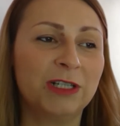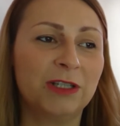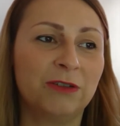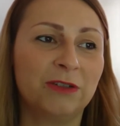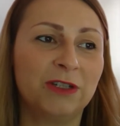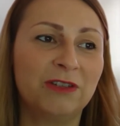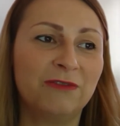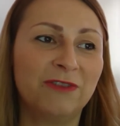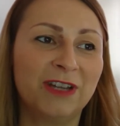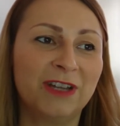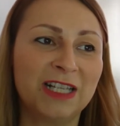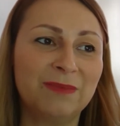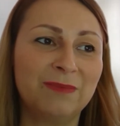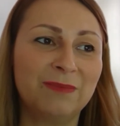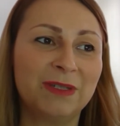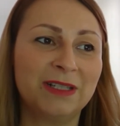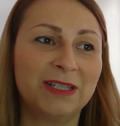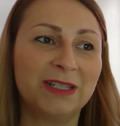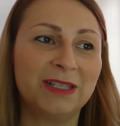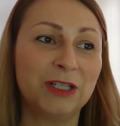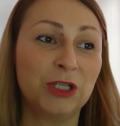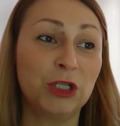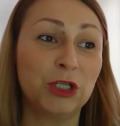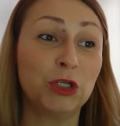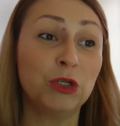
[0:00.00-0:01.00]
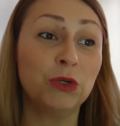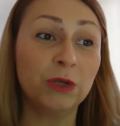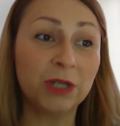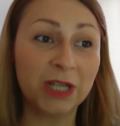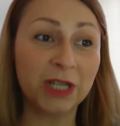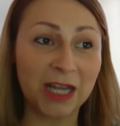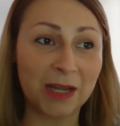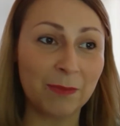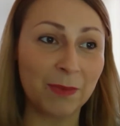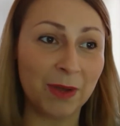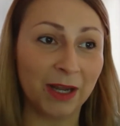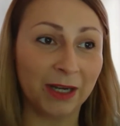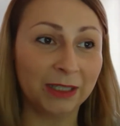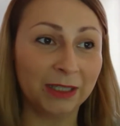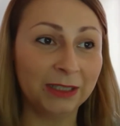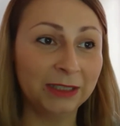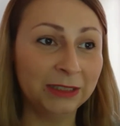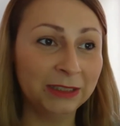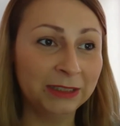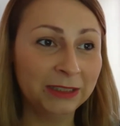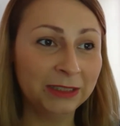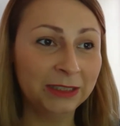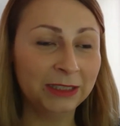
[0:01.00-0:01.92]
on investments in the UK bank.